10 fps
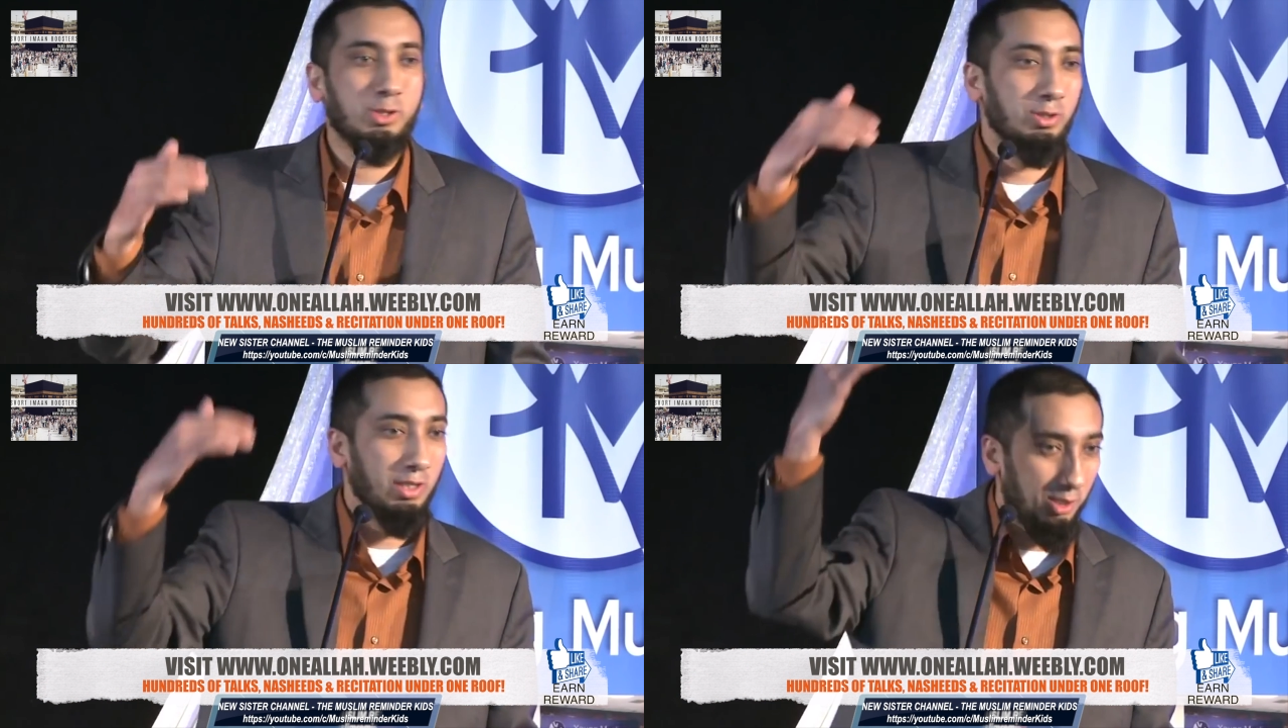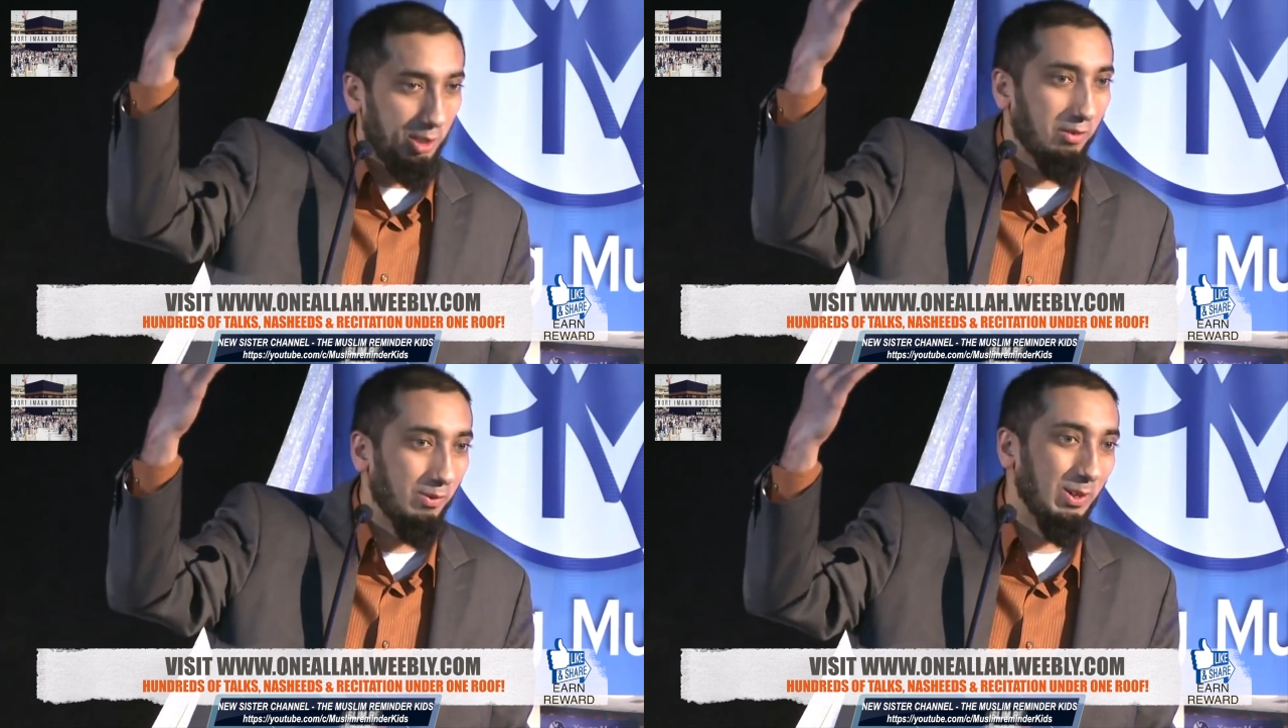actually
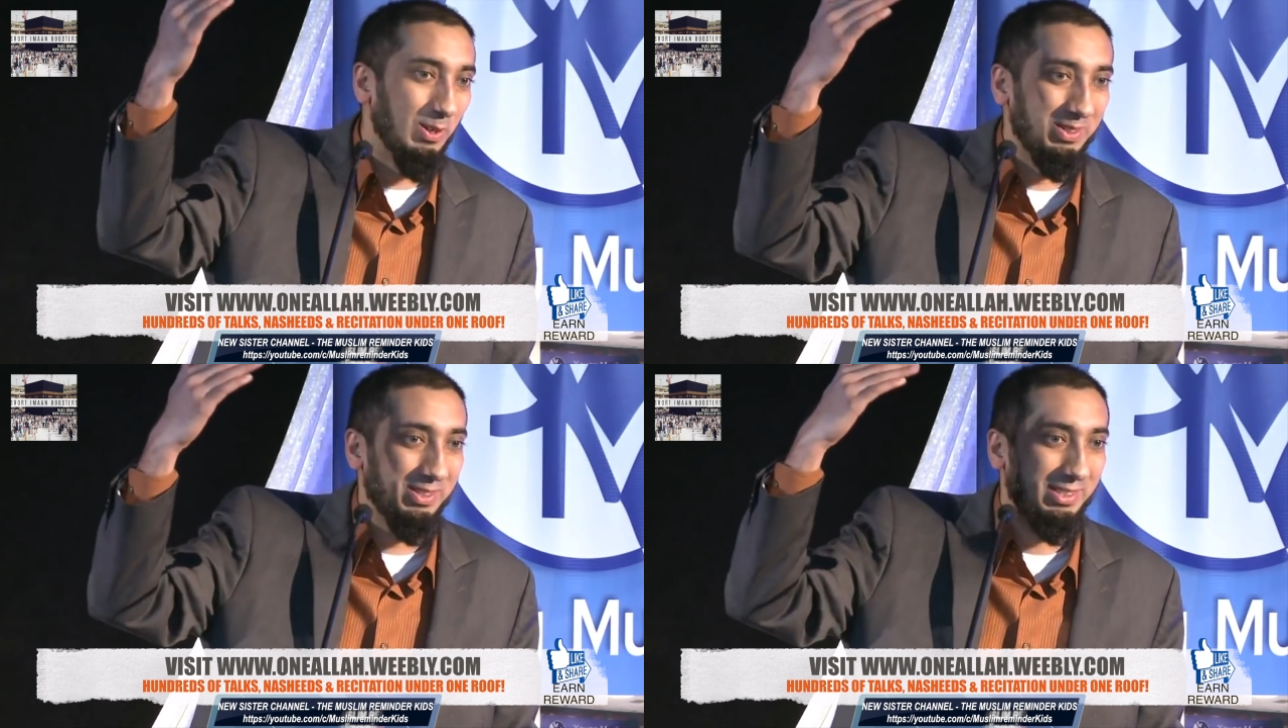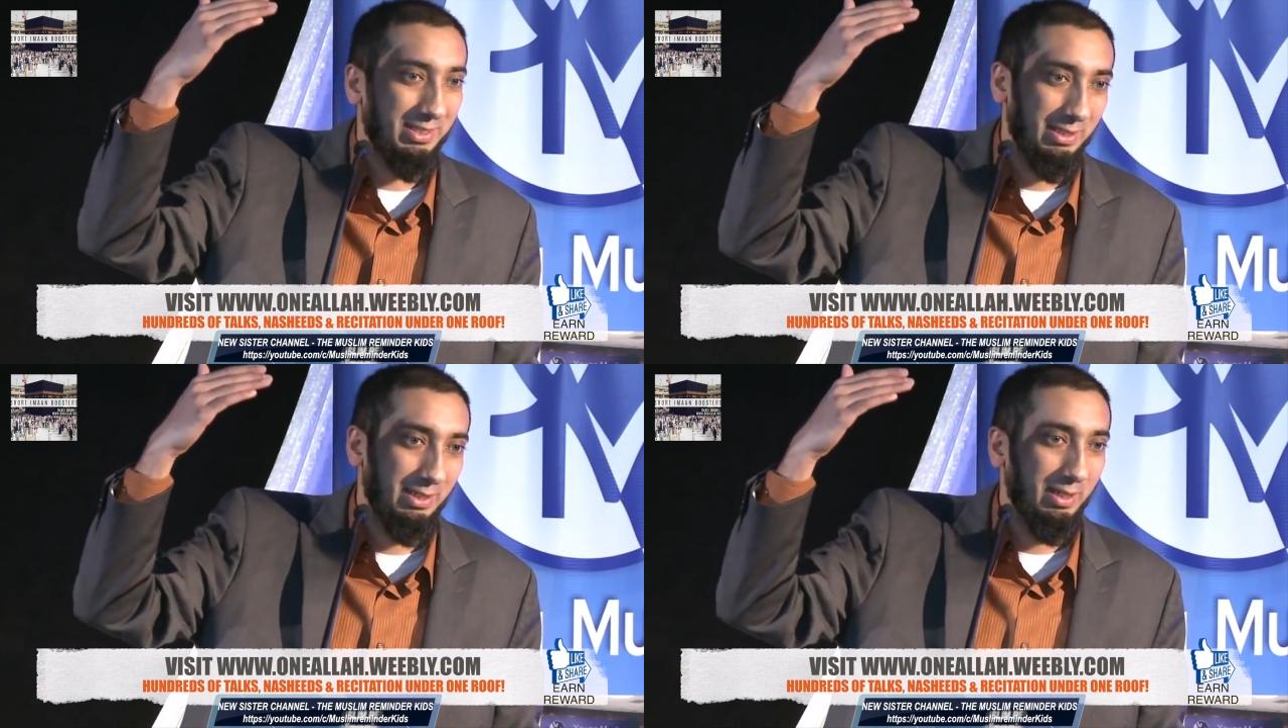achieve
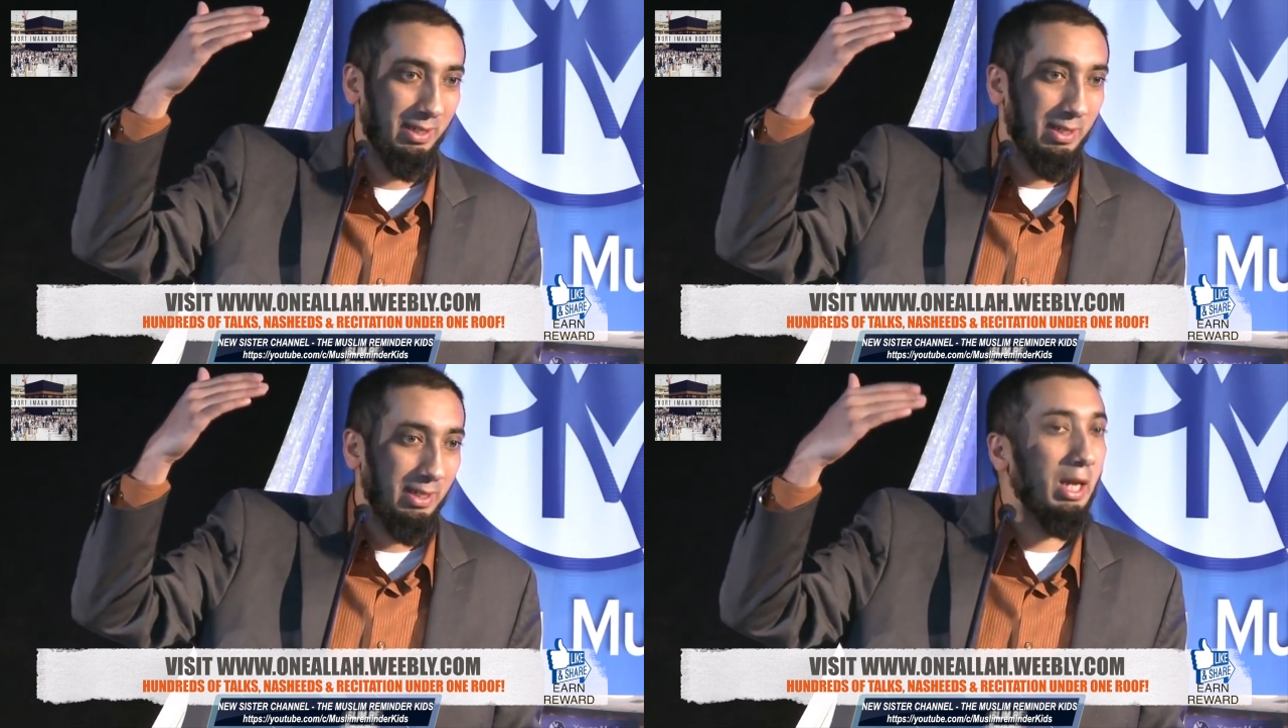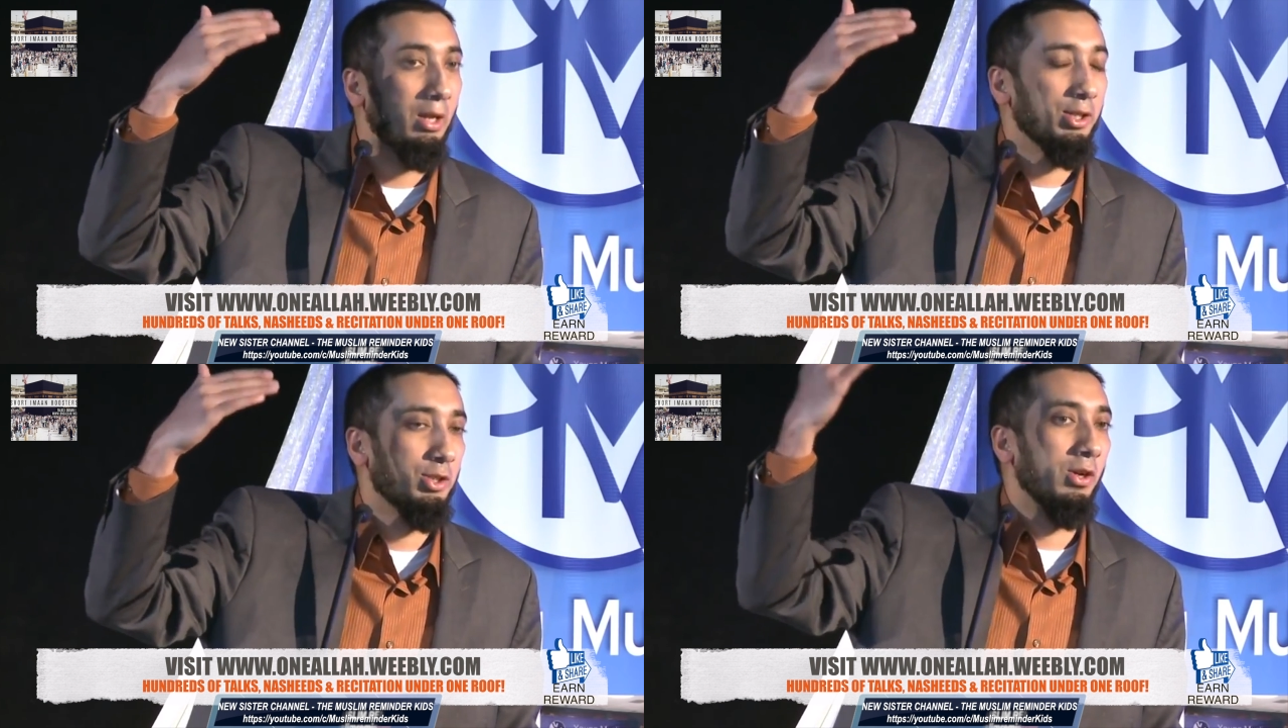goals.
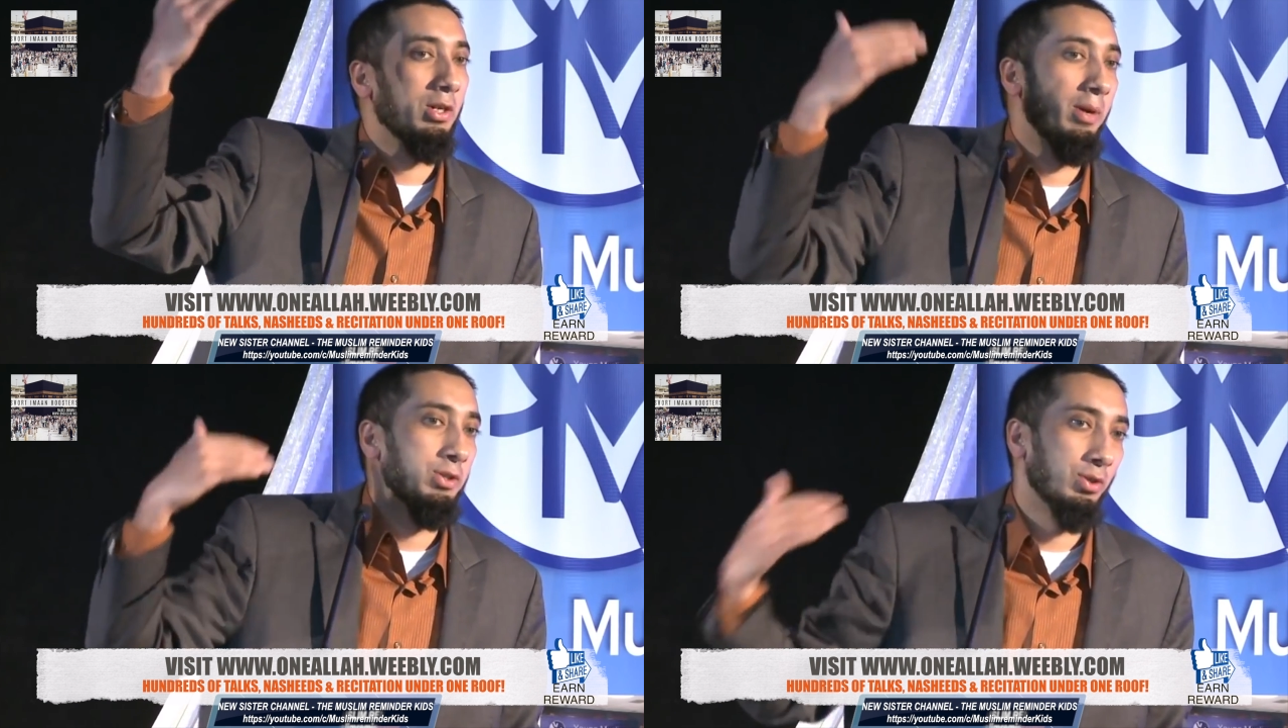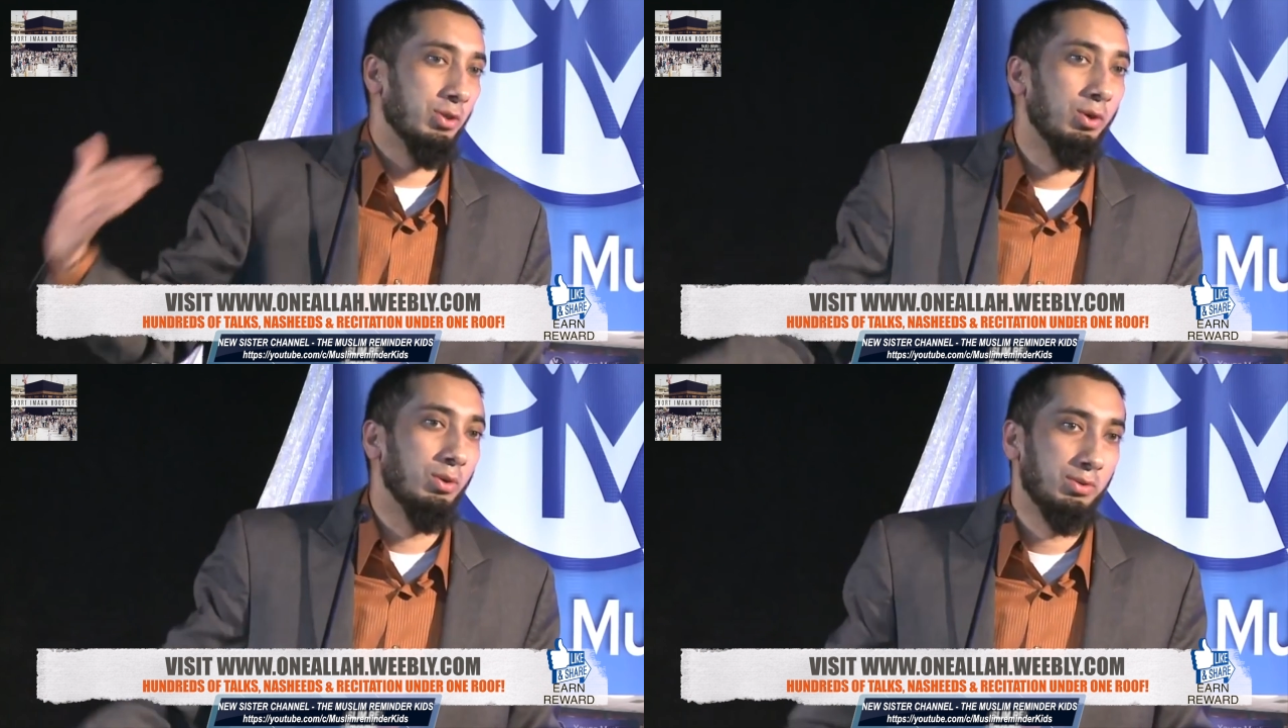Now let's talk about
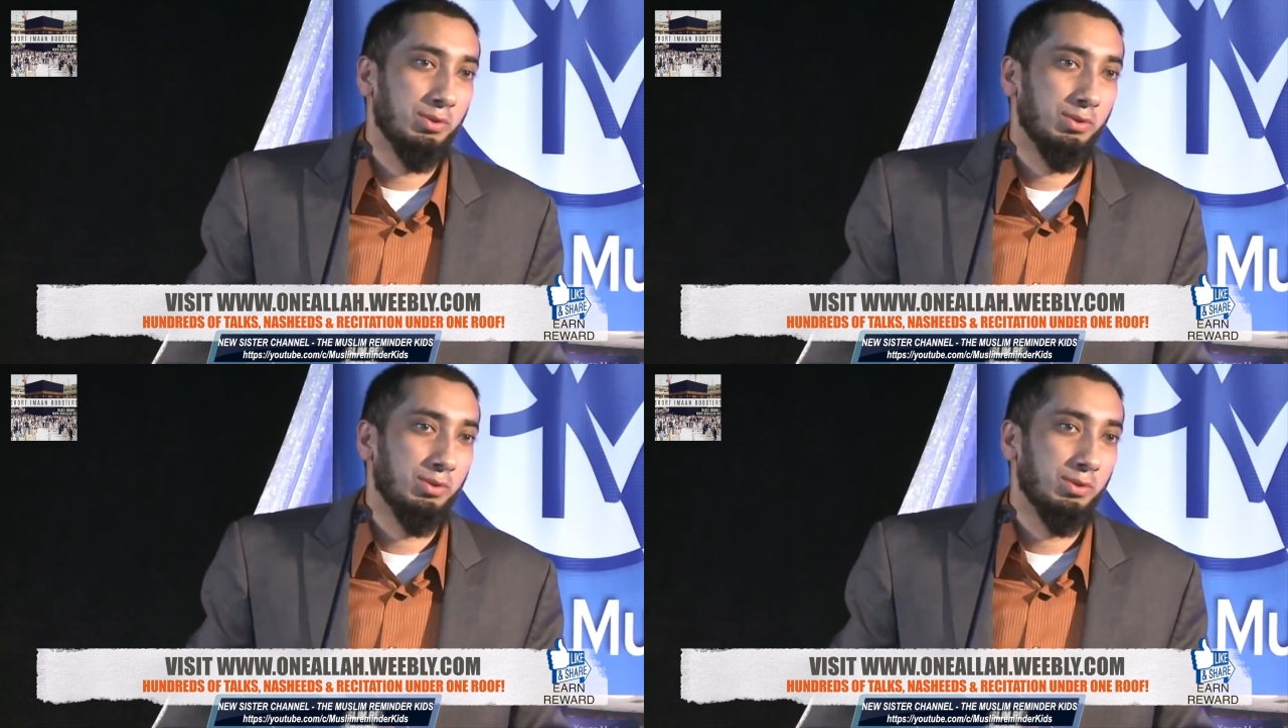your